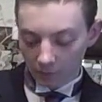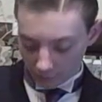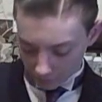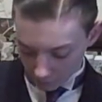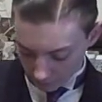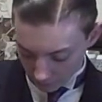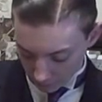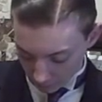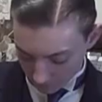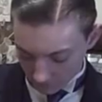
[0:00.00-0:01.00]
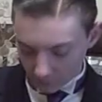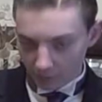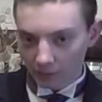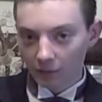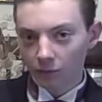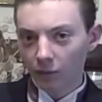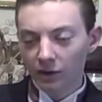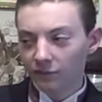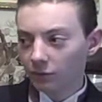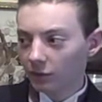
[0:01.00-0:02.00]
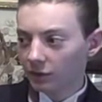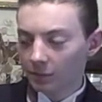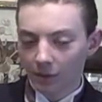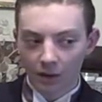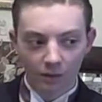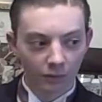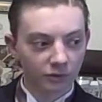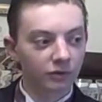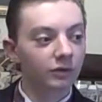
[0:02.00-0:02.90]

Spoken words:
time being. Why do you have to look at the pocket watch?